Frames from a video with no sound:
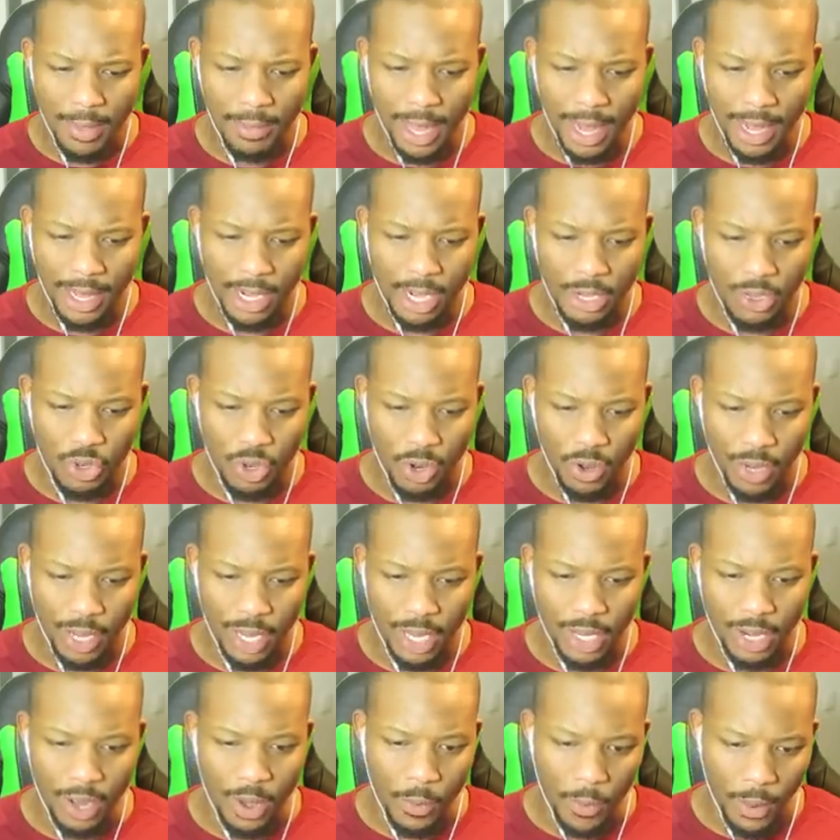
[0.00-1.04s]
I'm not gonna troll you,
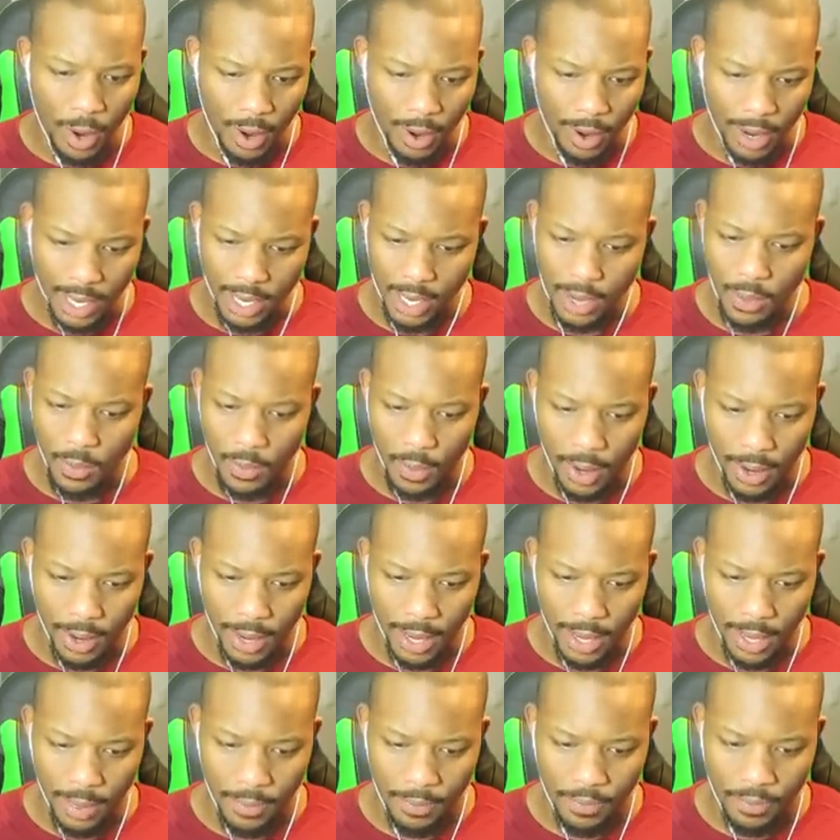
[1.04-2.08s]
don't worry, don't
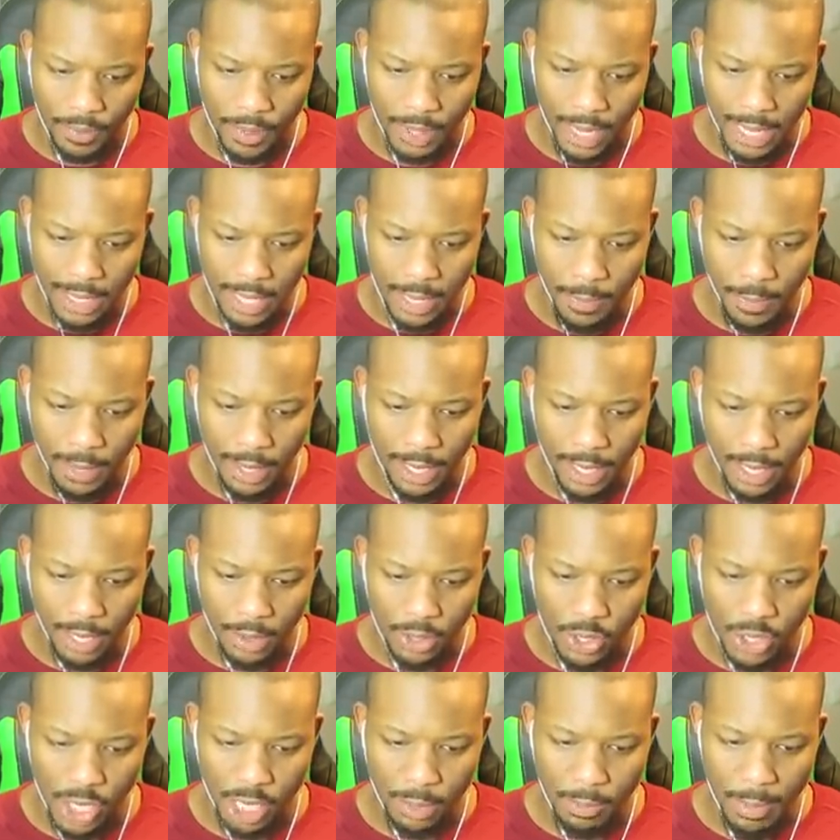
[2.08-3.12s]
worry. I typically
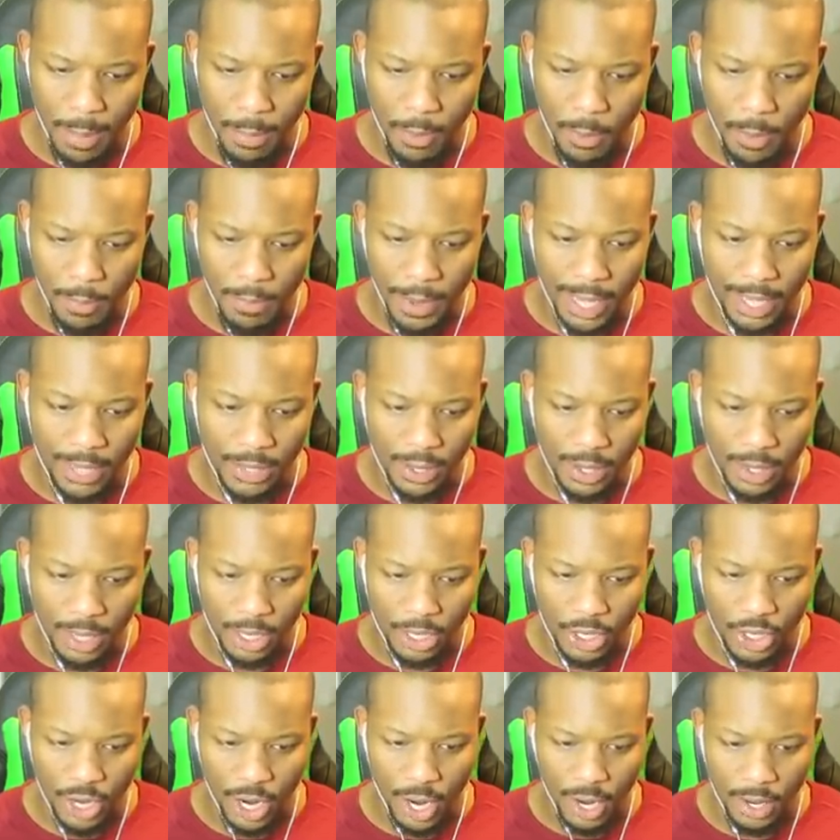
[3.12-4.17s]
don't trust people with Pete's on
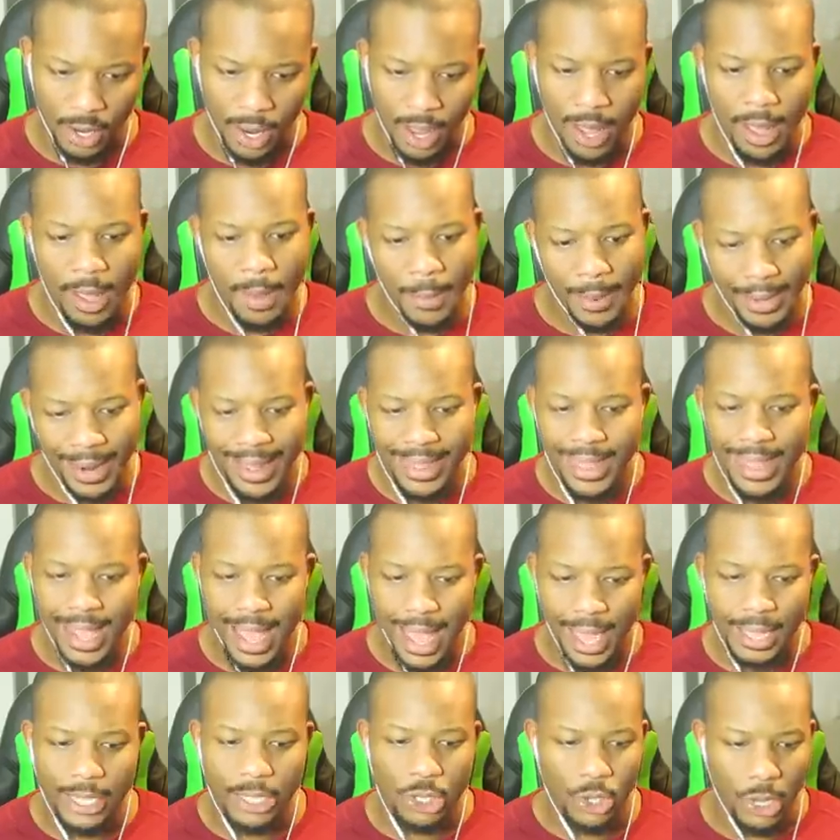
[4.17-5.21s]
this shirt, but I think
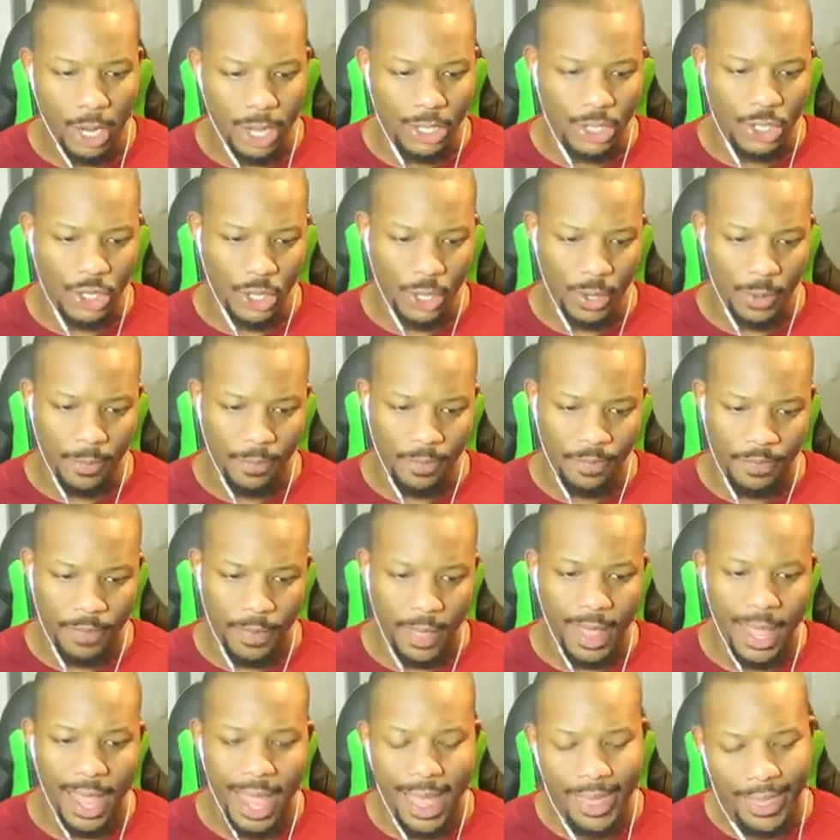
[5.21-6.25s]
I can trust you.
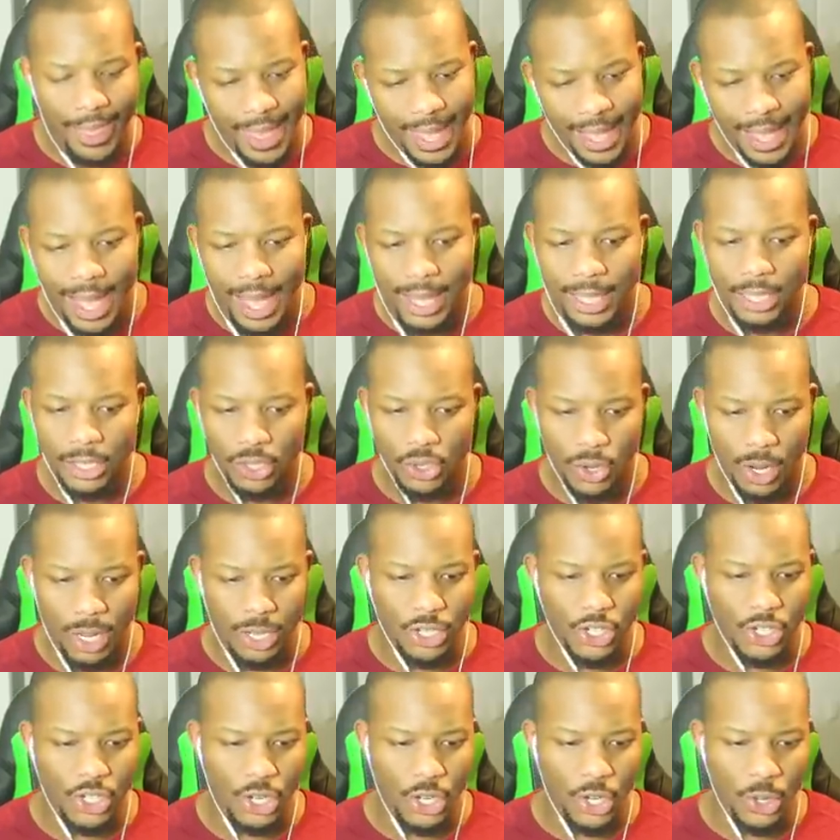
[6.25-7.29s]
I think I can
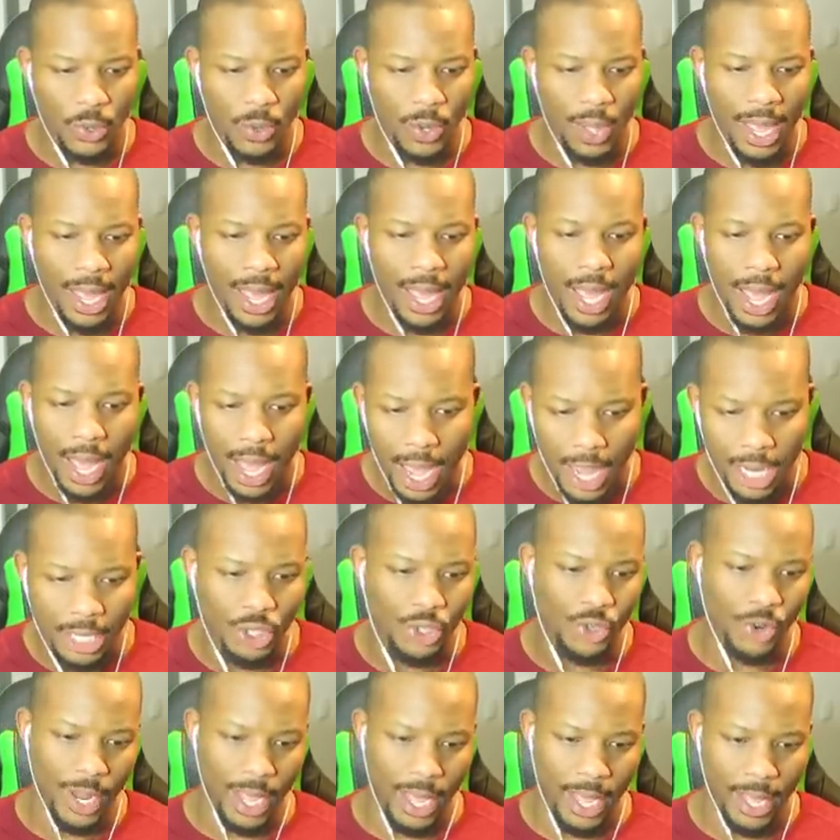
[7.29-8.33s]
trust you,
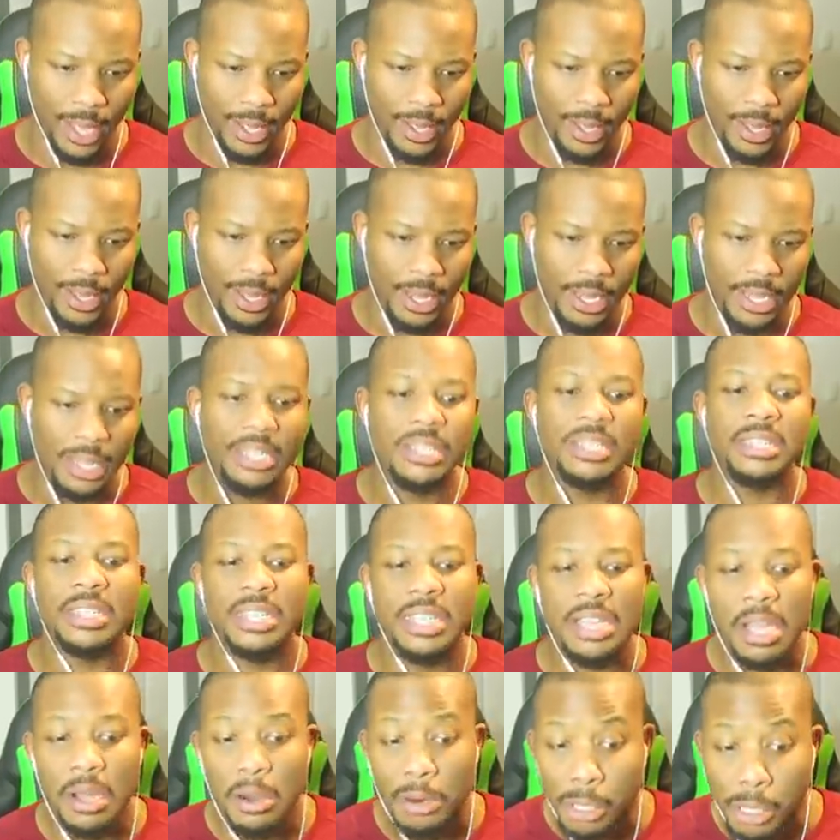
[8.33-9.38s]
Andrea
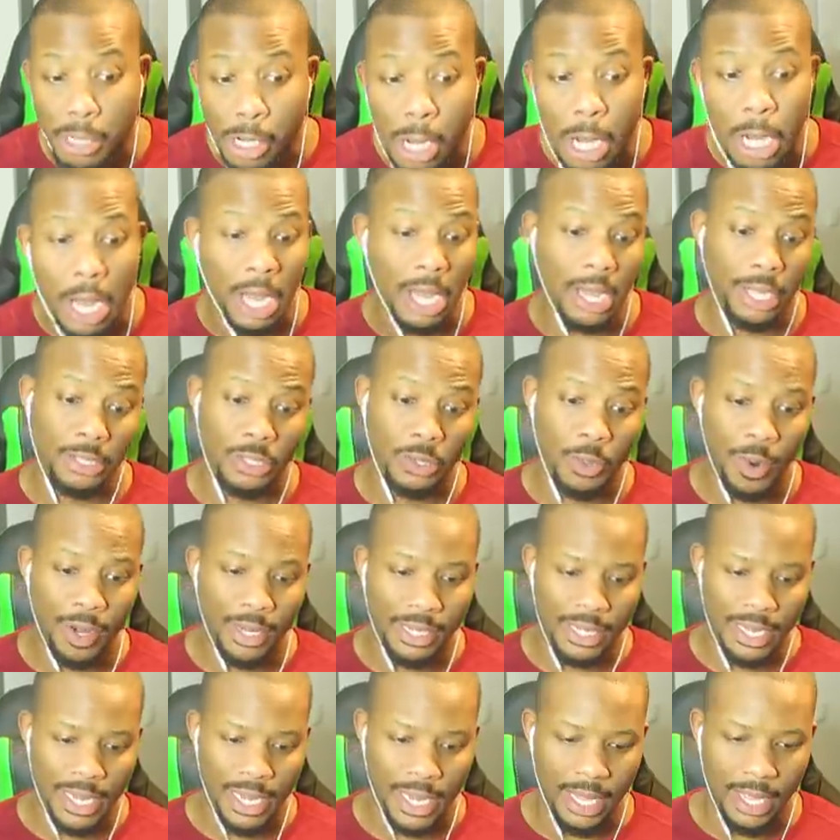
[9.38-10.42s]
D R
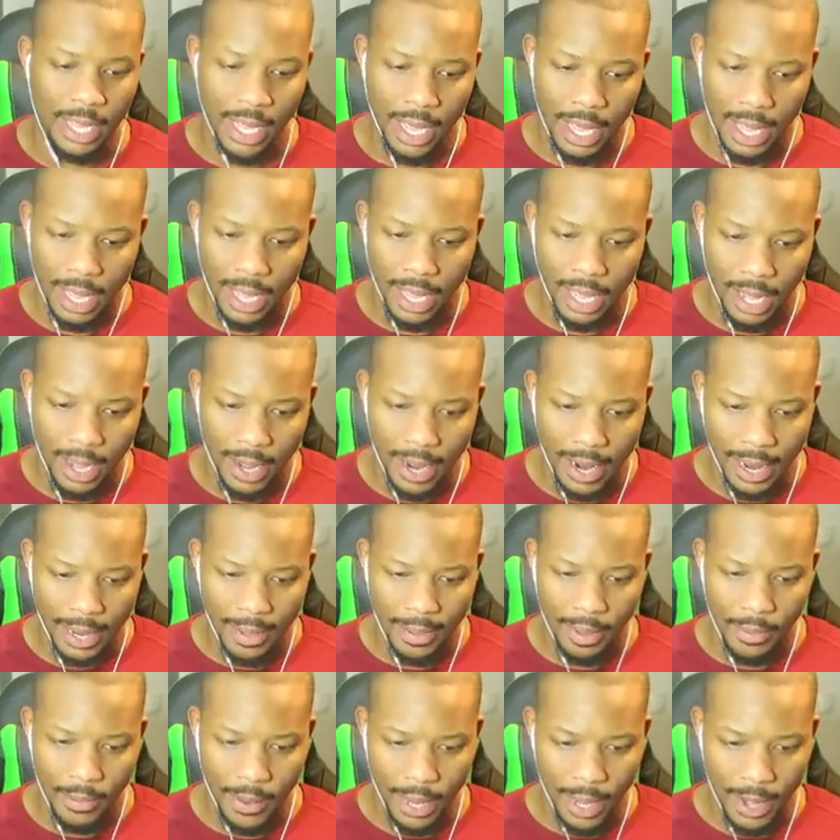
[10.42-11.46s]
twenty. All right,
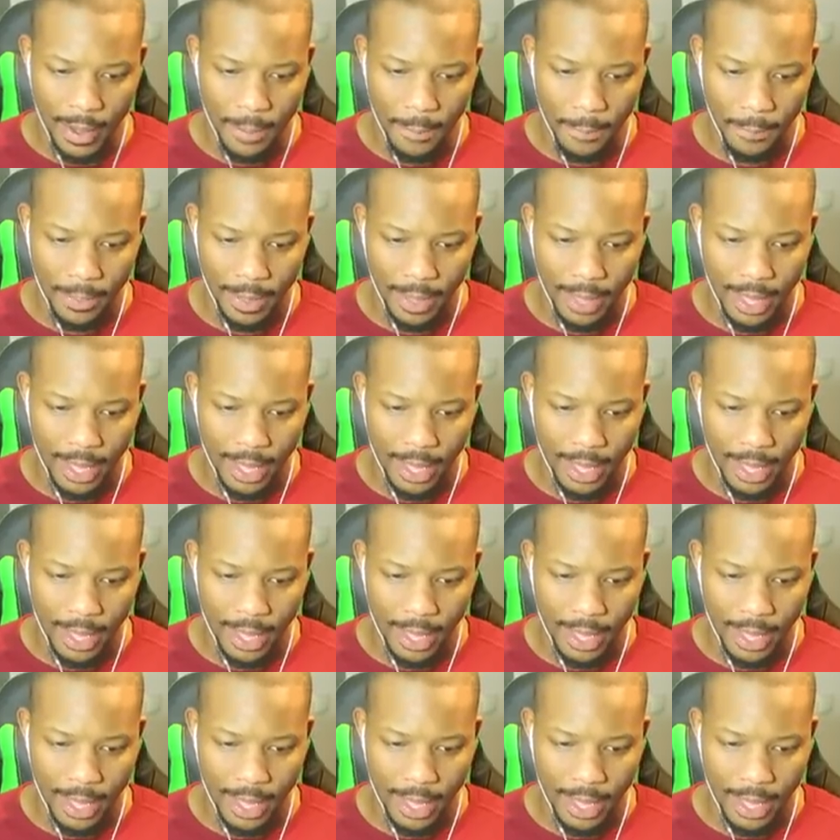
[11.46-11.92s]
here we go.